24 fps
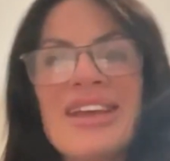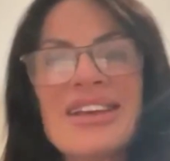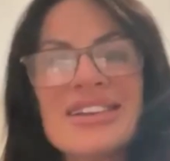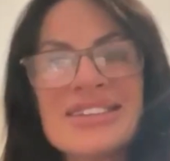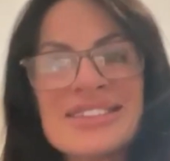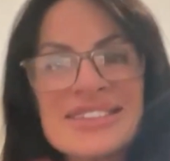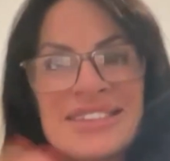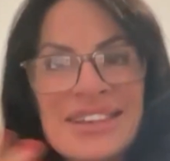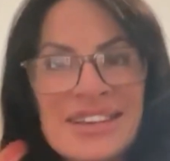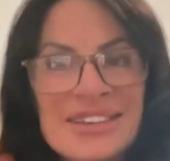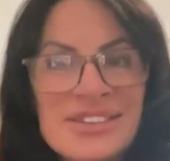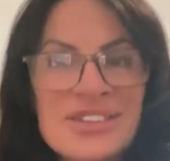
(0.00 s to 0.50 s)
I
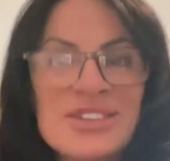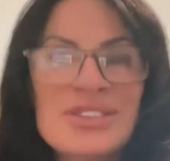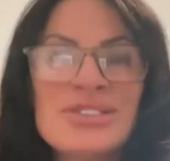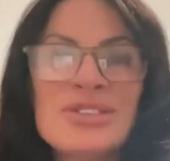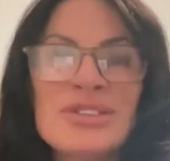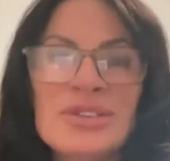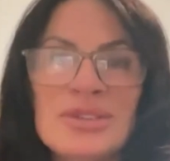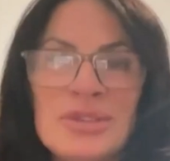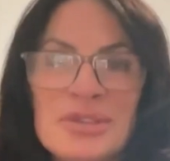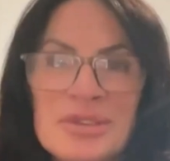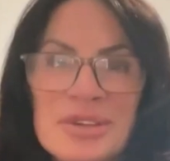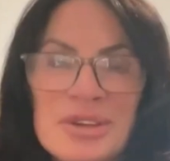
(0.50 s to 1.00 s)
started
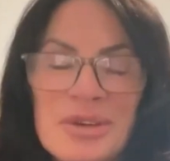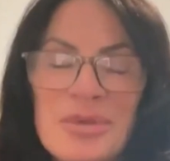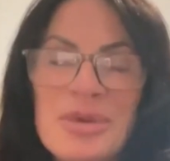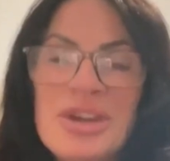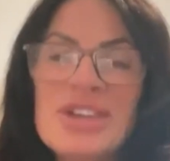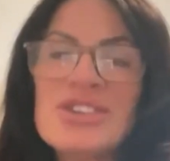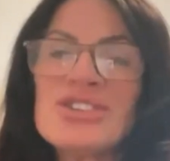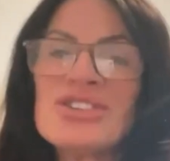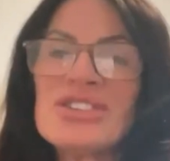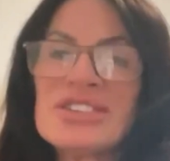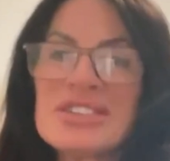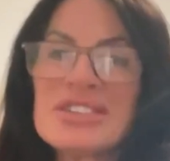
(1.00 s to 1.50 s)
doing all the
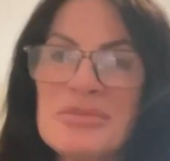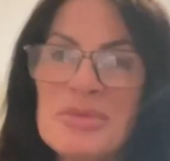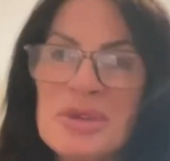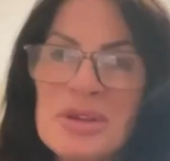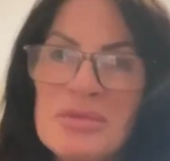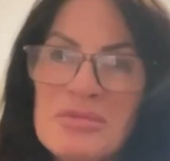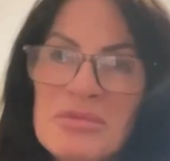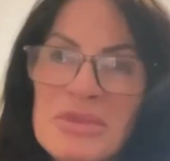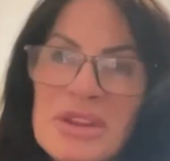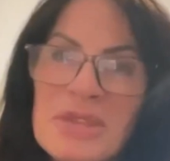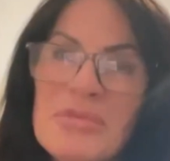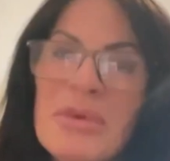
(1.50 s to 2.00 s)
questions
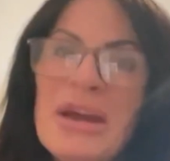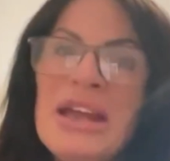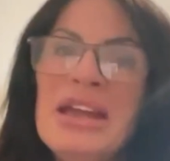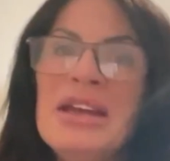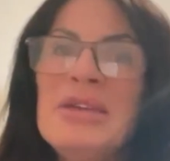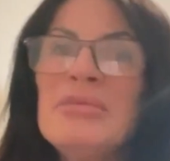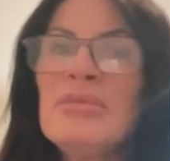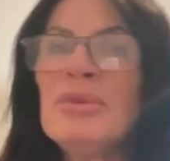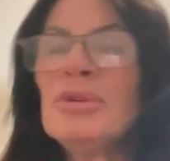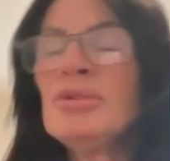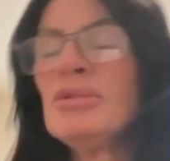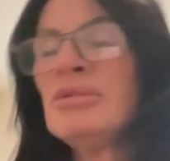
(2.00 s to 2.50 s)
about the
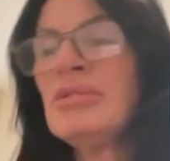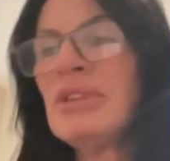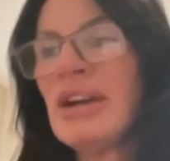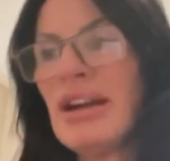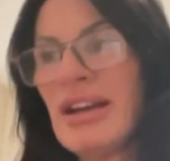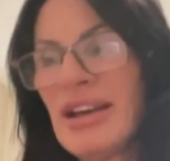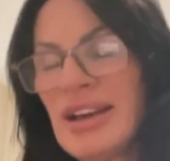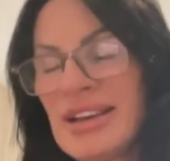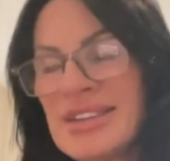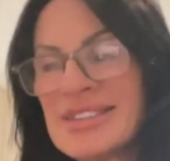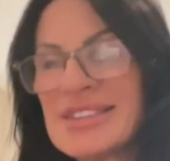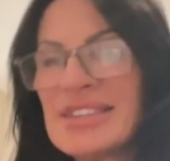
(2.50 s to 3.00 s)

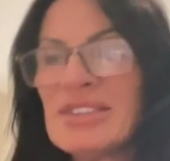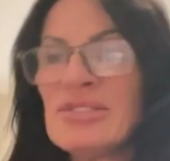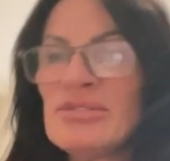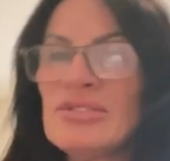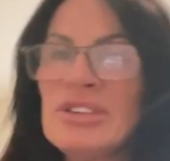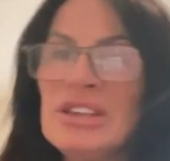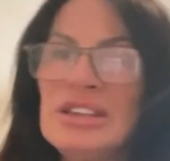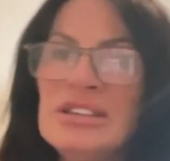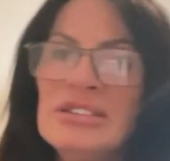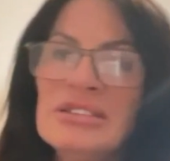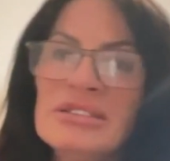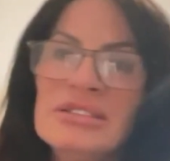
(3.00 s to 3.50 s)
Bible. Is it
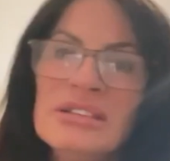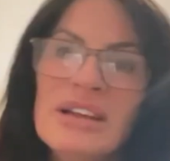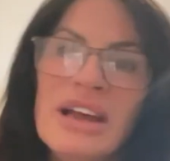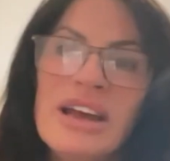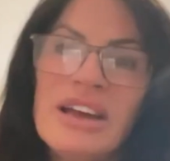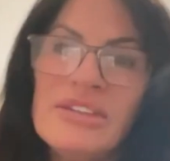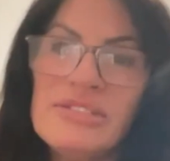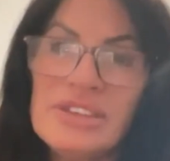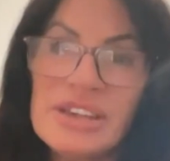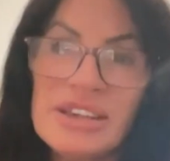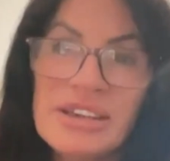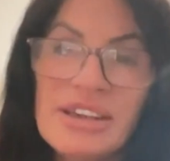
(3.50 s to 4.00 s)
real?
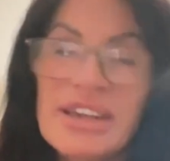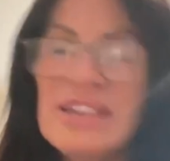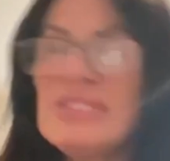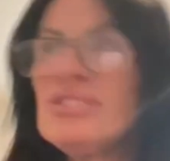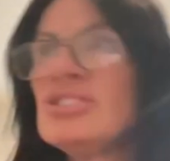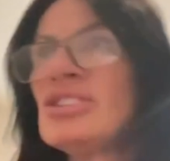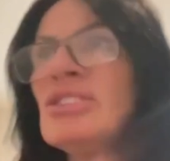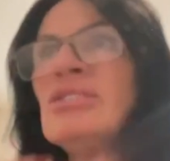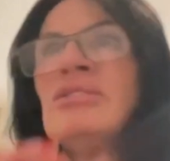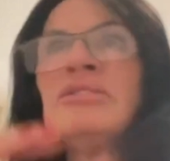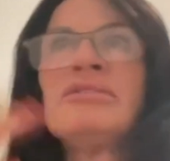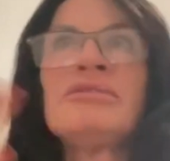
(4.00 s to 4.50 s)
Have you
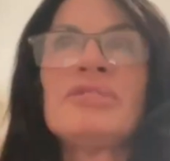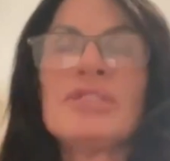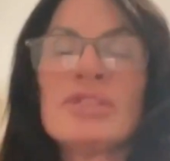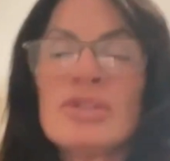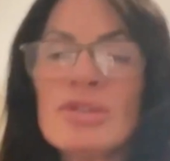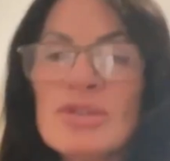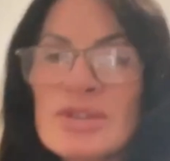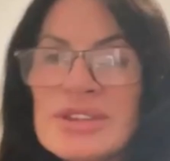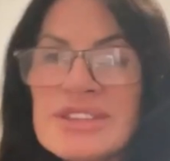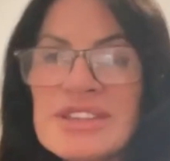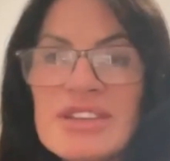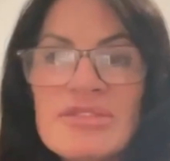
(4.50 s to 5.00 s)
read your
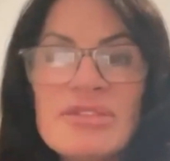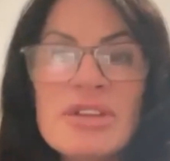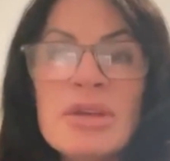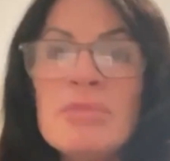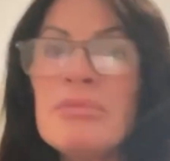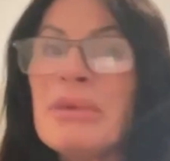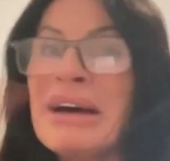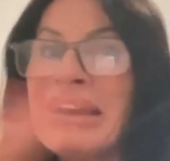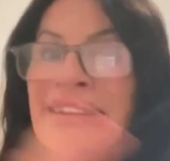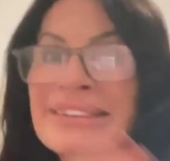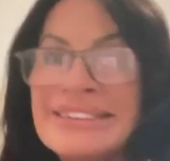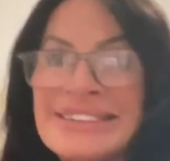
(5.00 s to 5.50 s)
philosophy
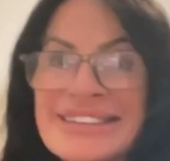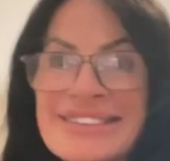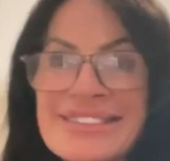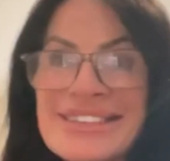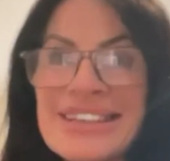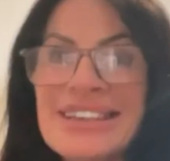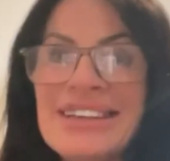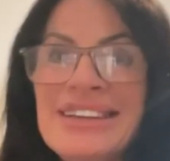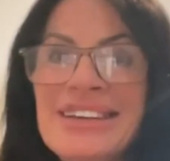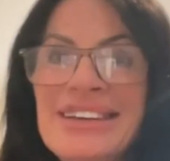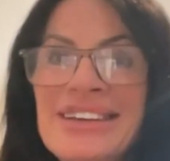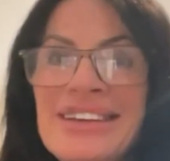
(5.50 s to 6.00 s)
back in the
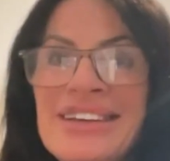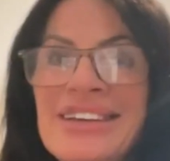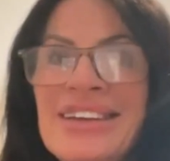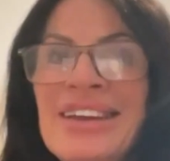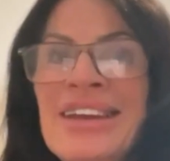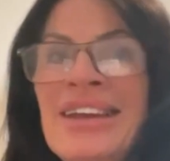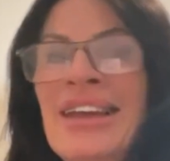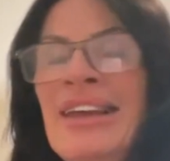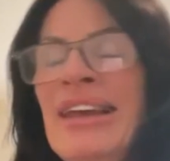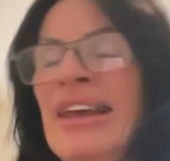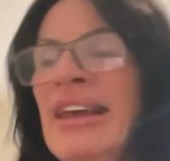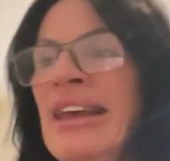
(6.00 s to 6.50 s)
day?